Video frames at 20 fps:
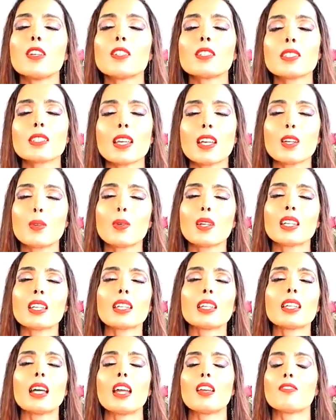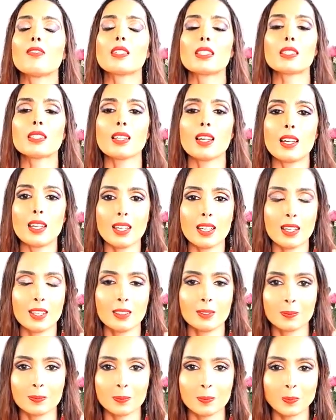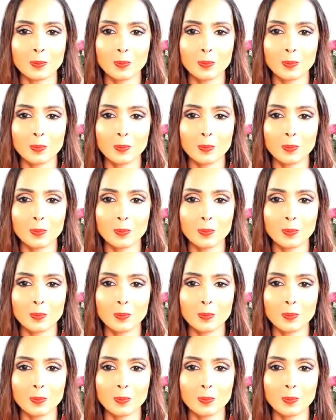feels like, what life is like